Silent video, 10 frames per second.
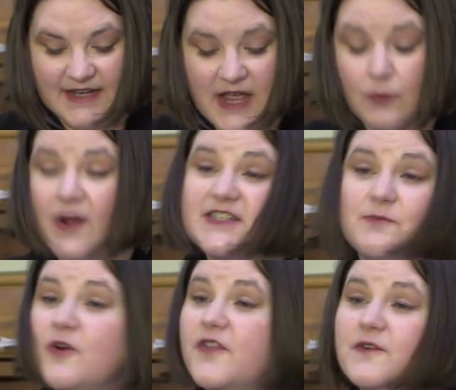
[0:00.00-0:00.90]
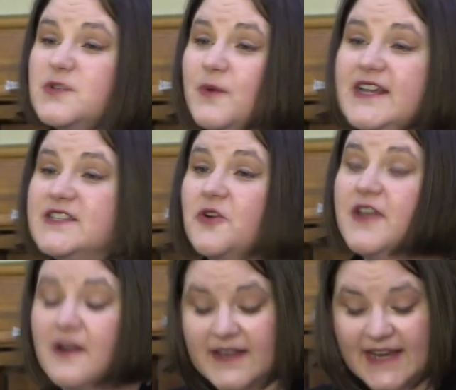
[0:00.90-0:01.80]
And what's more, those weeds are
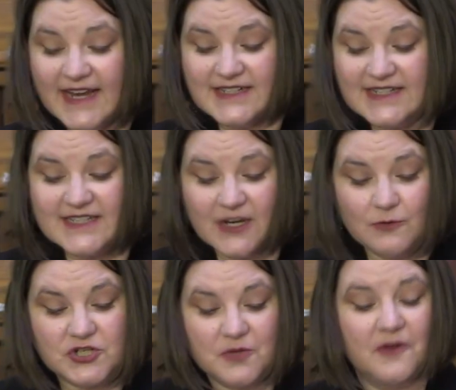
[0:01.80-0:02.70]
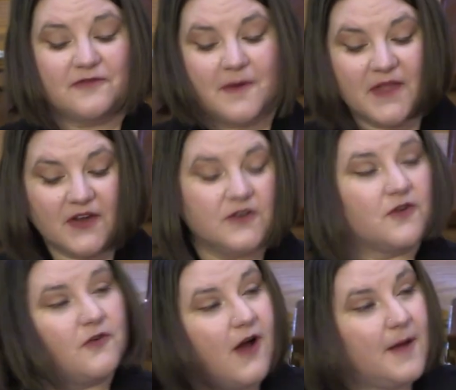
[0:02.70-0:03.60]
nearly indistinguishable from the good
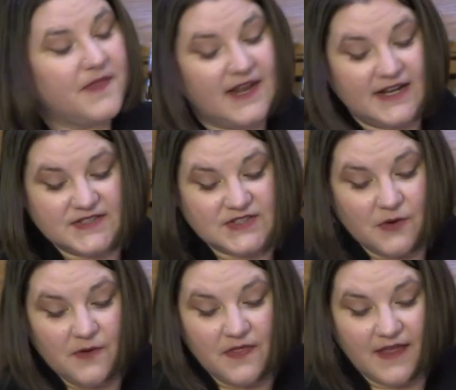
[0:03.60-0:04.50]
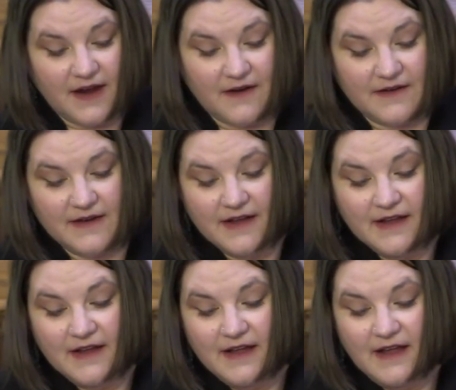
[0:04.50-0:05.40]
crop that has sown there.
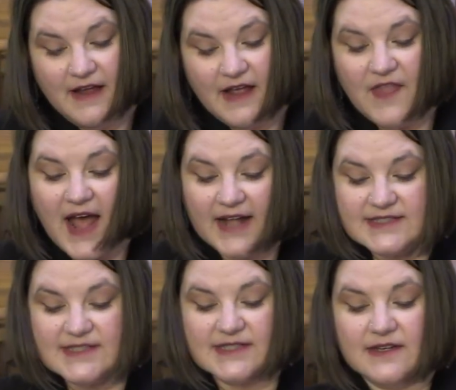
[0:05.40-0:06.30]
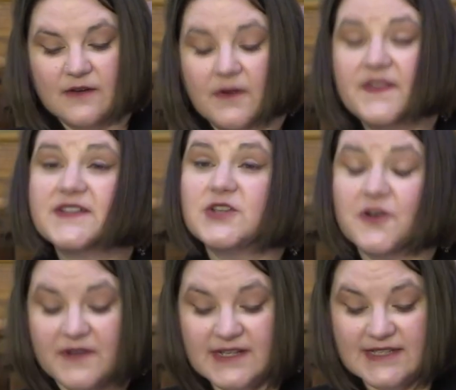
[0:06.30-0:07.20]
And that's when the
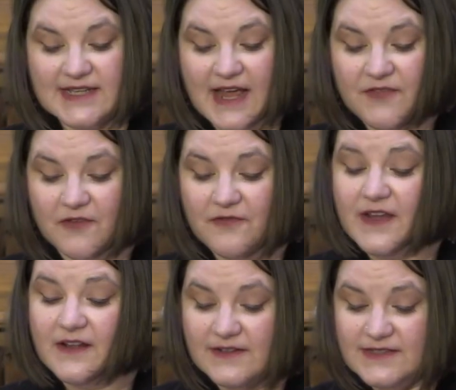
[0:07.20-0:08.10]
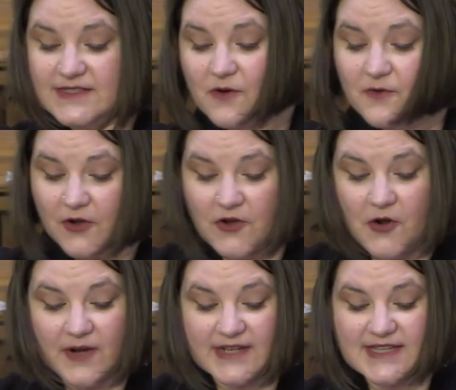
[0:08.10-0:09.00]
servants of the field's owner
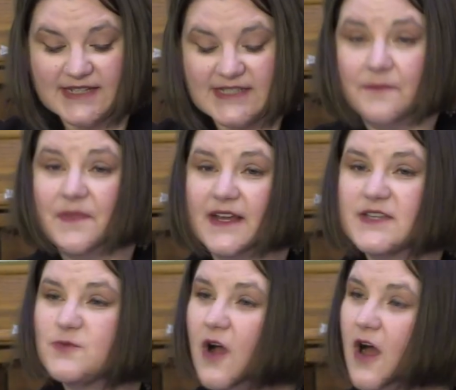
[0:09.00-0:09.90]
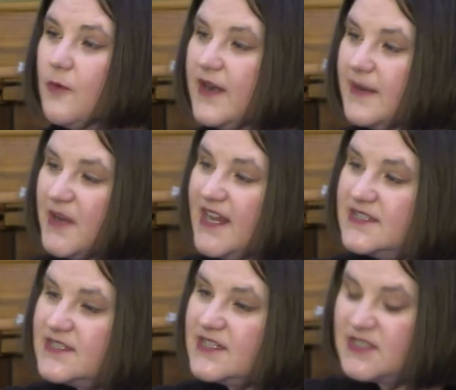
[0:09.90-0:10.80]
notice that something is wrong, when it
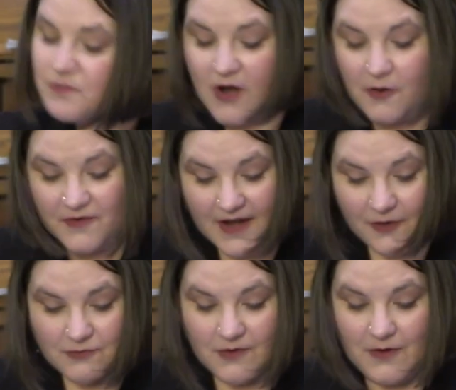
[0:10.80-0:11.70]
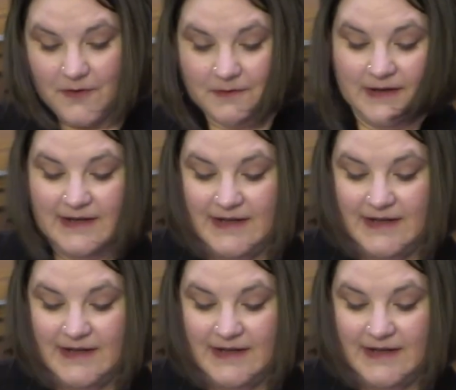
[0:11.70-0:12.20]
begins to sprout and grow.